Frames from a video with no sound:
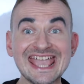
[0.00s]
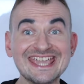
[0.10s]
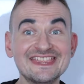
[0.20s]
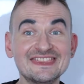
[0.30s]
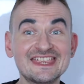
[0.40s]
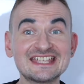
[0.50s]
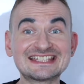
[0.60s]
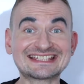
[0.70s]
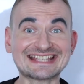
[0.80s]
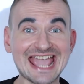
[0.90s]
In
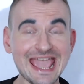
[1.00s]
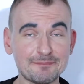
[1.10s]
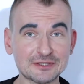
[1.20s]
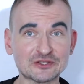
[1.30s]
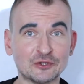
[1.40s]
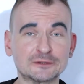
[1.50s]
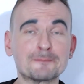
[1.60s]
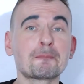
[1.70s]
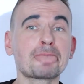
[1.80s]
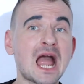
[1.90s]
this episode,
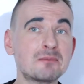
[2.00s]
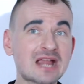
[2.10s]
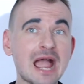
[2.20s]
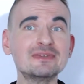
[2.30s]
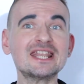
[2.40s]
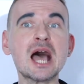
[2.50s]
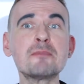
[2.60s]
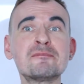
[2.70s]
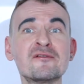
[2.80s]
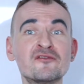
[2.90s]
I'm coming up